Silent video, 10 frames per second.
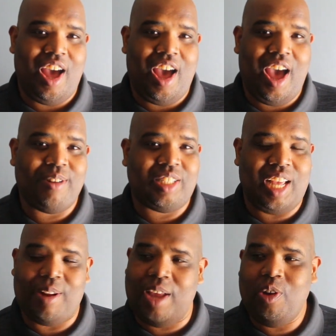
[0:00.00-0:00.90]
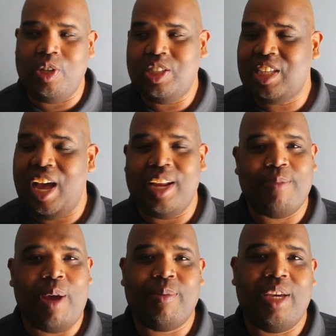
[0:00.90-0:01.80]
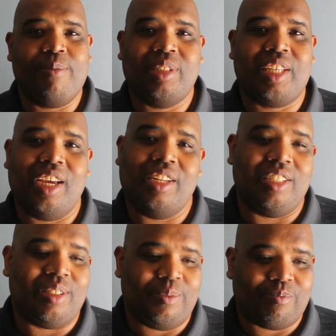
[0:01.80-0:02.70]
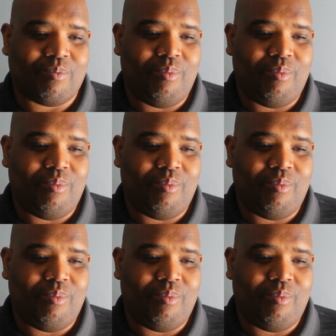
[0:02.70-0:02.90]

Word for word: I'm, and I know you're tired of probably hearing me saying this,